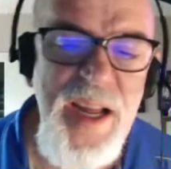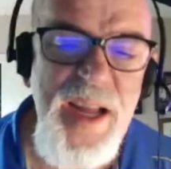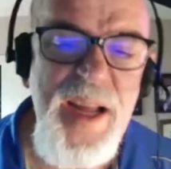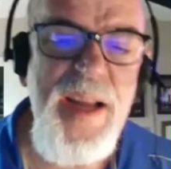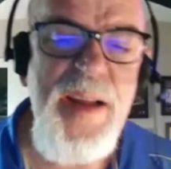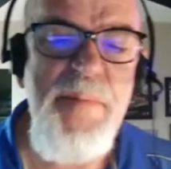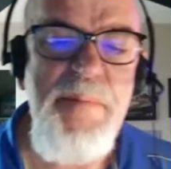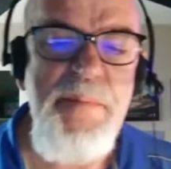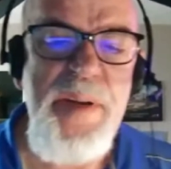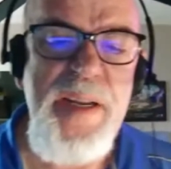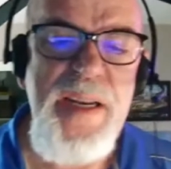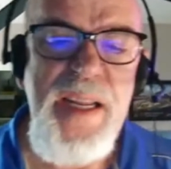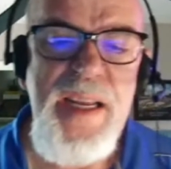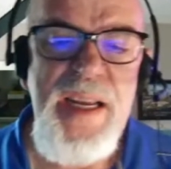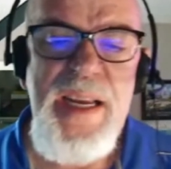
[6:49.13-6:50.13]

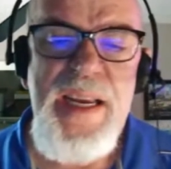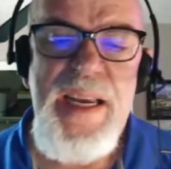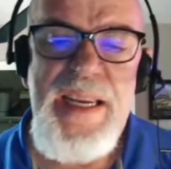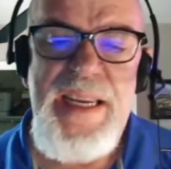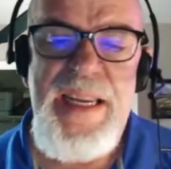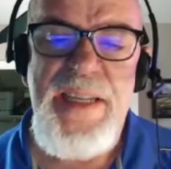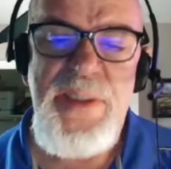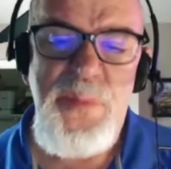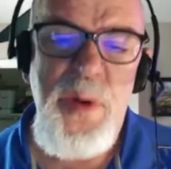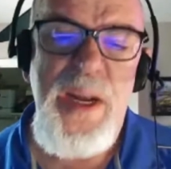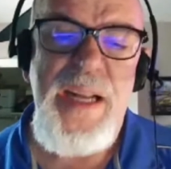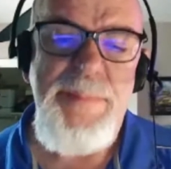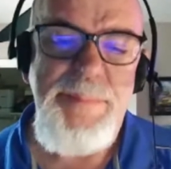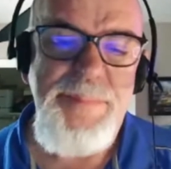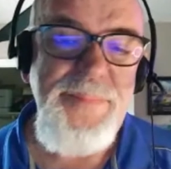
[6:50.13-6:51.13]
But guess
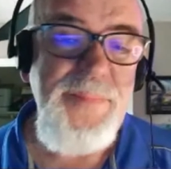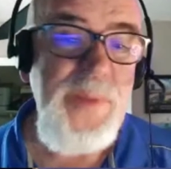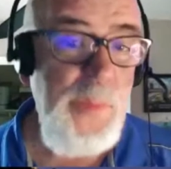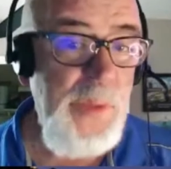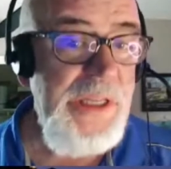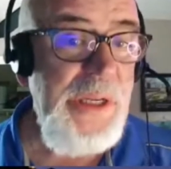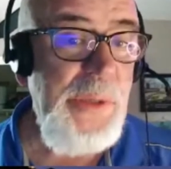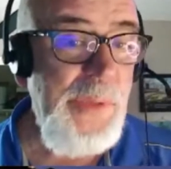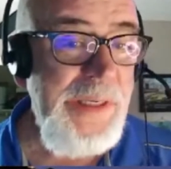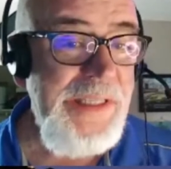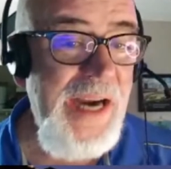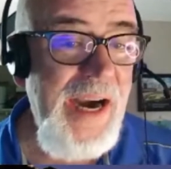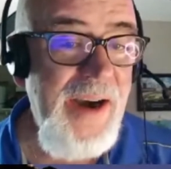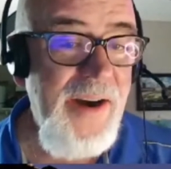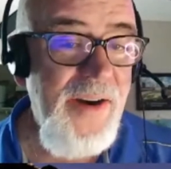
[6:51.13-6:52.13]
what? When you
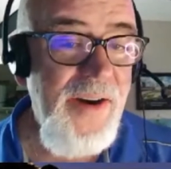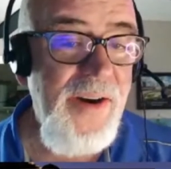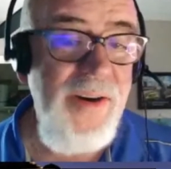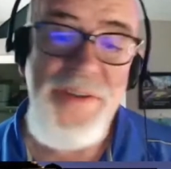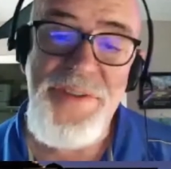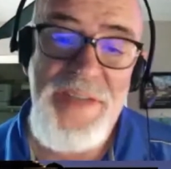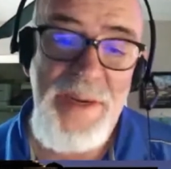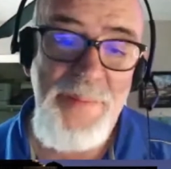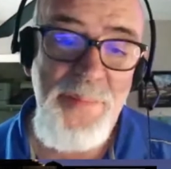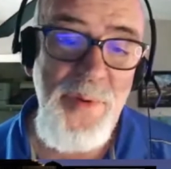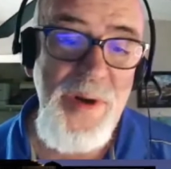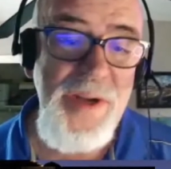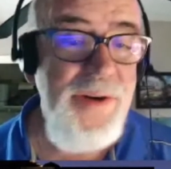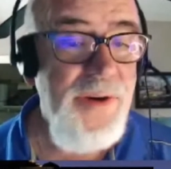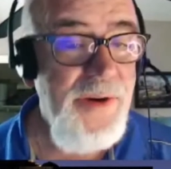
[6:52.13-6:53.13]
retire or
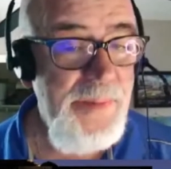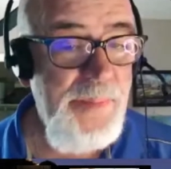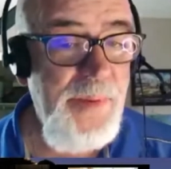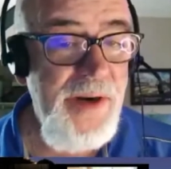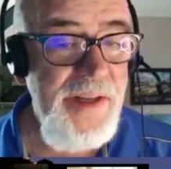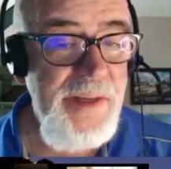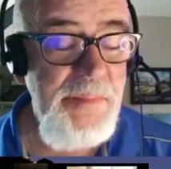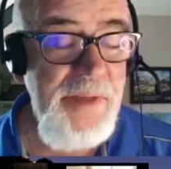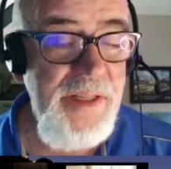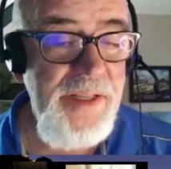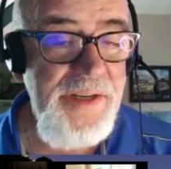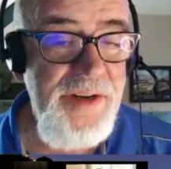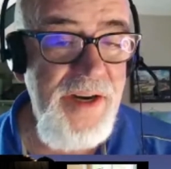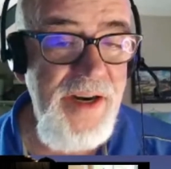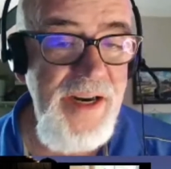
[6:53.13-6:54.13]
separate or depart the
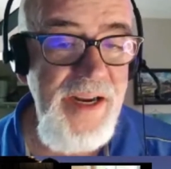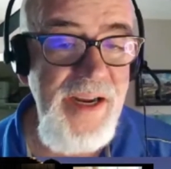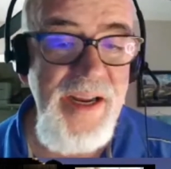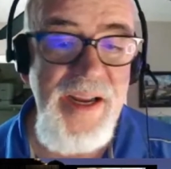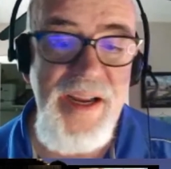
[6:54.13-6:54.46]
military,